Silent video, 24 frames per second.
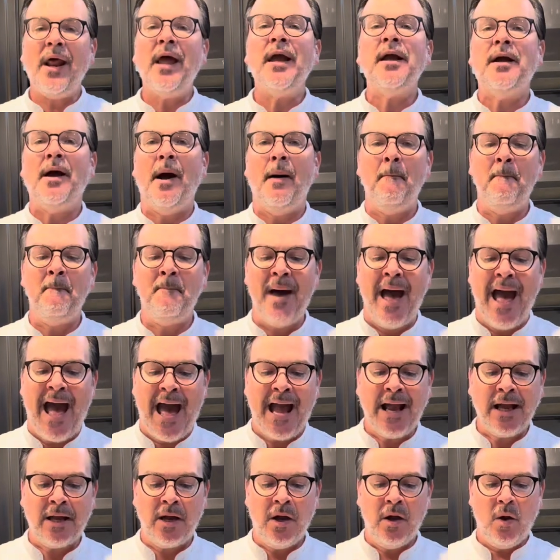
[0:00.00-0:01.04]
I come
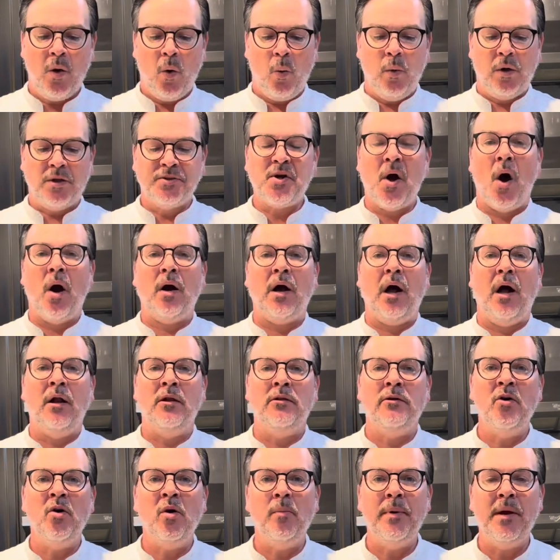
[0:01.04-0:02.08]
back, we'll talk a
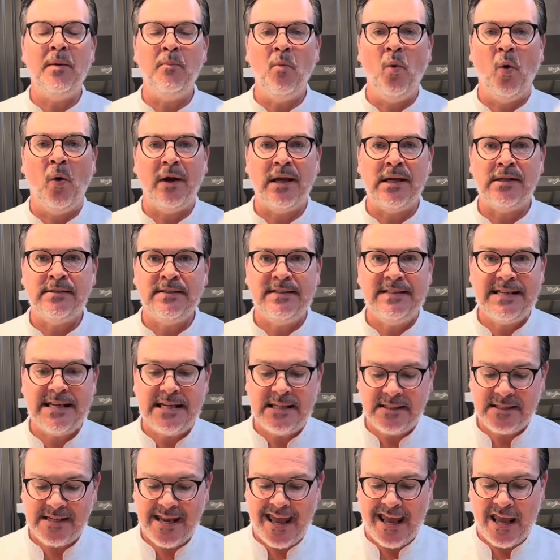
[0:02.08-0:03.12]
little bit more in
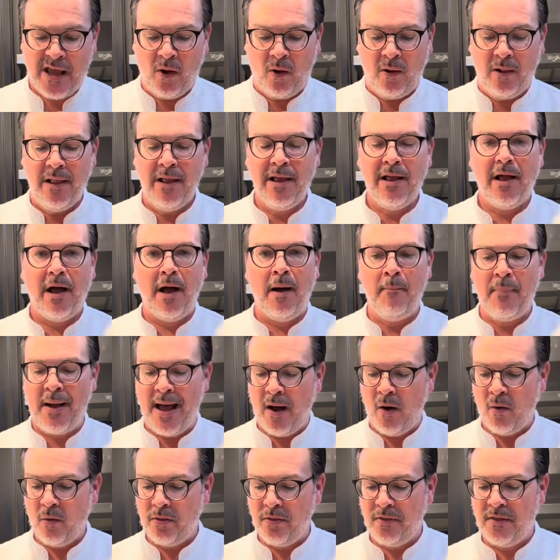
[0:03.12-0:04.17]
detail
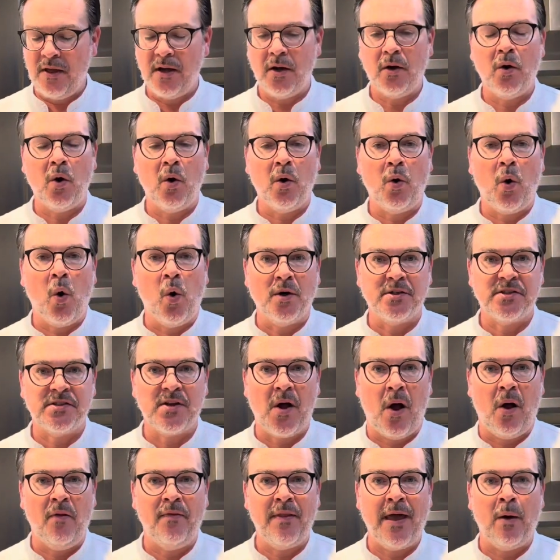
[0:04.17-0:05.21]
about the coarse
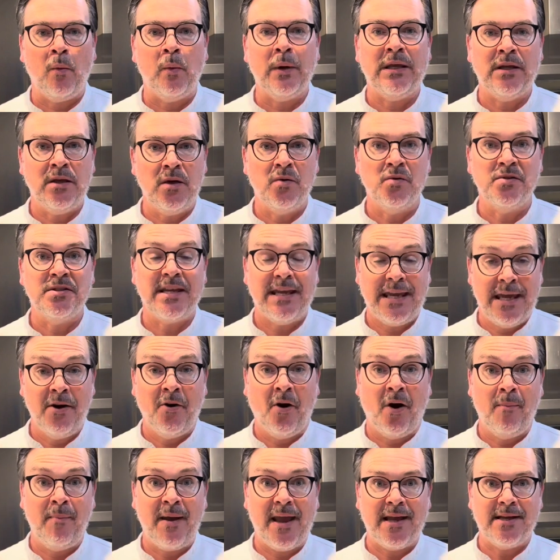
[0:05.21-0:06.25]
salt that we use in
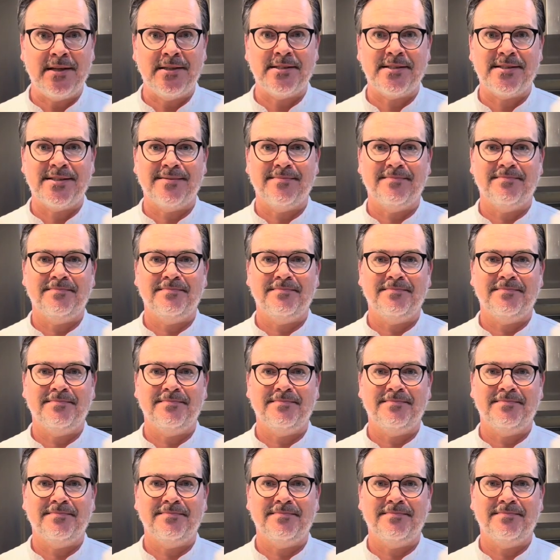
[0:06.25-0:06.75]
our bakes.